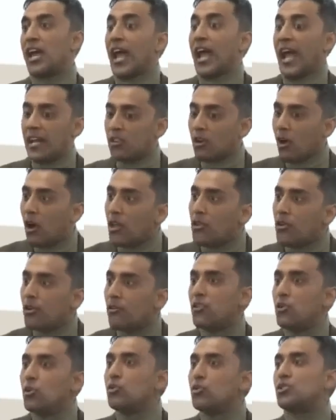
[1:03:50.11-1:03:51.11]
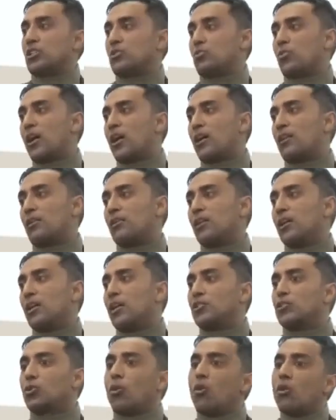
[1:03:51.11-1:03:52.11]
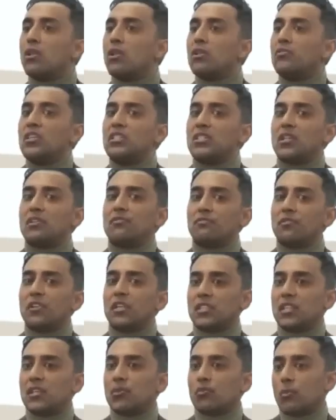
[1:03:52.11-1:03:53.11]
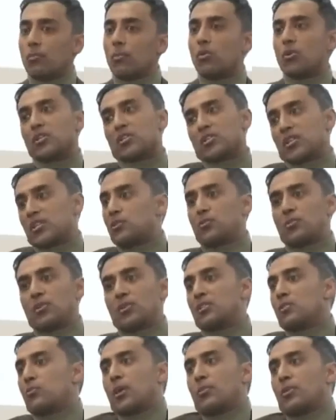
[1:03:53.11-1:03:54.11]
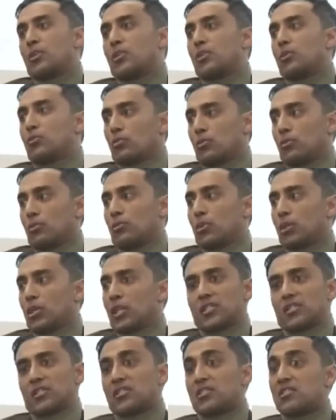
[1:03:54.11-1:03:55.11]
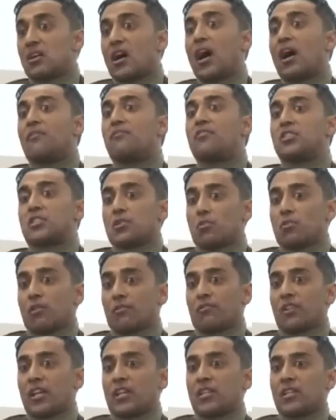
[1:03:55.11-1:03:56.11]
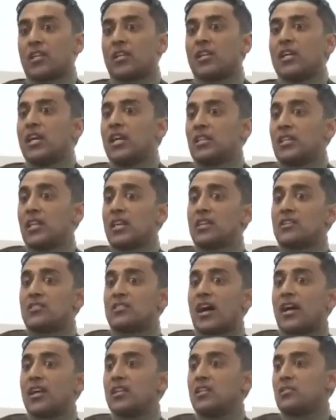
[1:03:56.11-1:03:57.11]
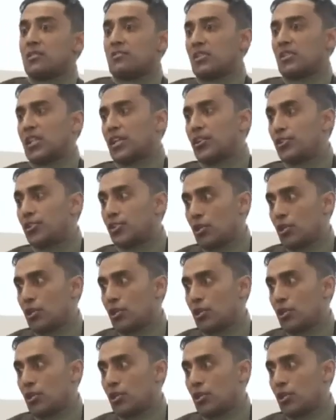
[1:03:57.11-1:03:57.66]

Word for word: And there are other views as well. So all of these conflicting reports is the reason why we don't look at this. this is obviously reflecting the anxieties of a later